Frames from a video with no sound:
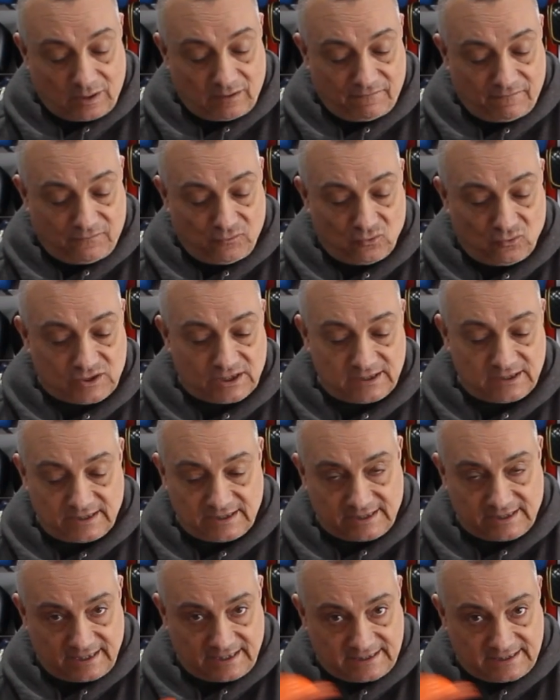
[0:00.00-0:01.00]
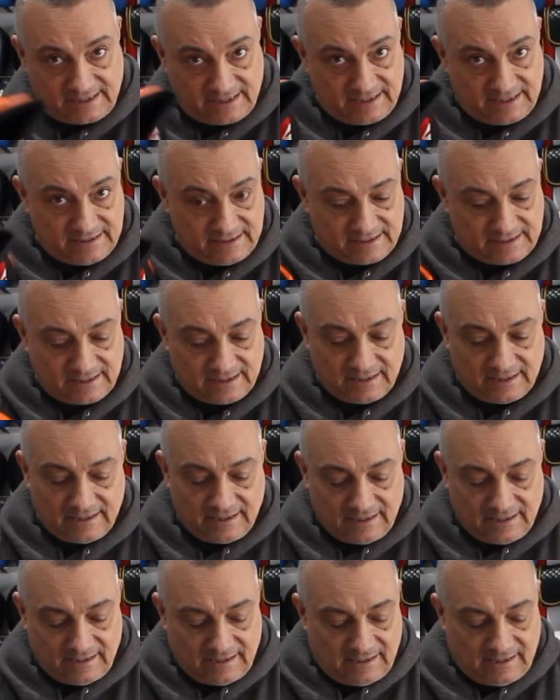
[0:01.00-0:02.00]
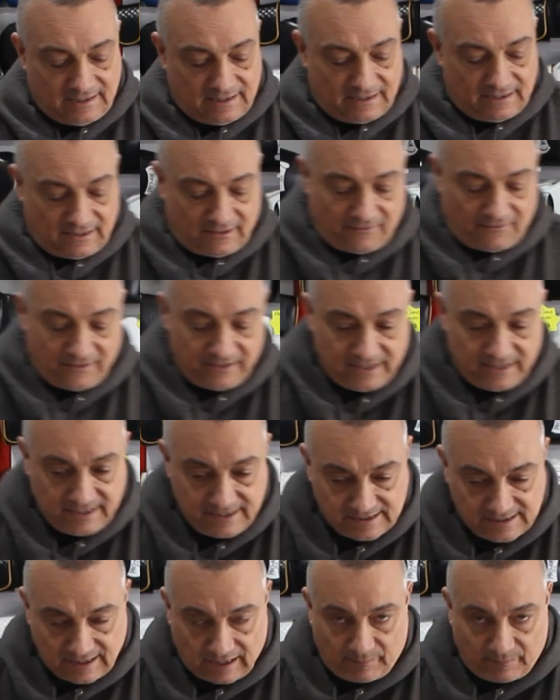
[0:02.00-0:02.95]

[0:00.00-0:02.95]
14 and 16s. These,